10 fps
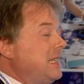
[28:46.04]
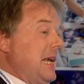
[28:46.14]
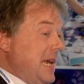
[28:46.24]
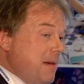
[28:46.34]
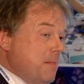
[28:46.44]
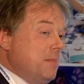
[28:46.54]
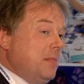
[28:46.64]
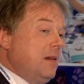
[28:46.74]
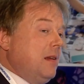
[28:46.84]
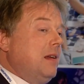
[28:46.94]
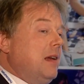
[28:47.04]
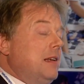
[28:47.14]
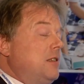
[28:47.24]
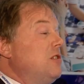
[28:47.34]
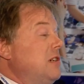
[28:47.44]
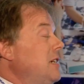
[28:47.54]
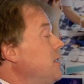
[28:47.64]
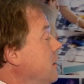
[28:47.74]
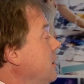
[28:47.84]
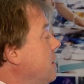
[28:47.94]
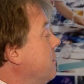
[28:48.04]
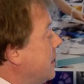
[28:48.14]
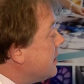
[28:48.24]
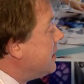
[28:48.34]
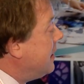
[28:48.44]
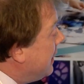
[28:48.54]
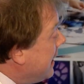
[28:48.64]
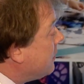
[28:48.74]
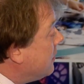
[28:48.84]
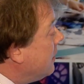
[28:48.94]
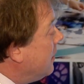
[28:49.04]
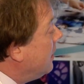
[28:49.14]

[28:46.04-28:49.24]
same as a traditional university unless,